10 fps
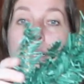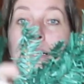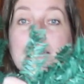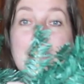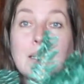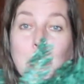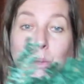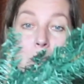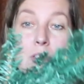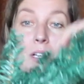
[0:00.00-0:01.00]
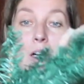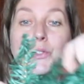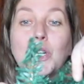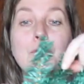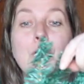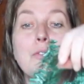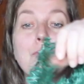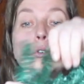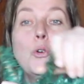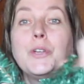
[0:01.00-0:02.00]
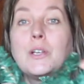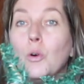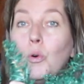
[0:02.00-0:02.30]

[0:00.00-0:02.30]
And then comes the task of unfolding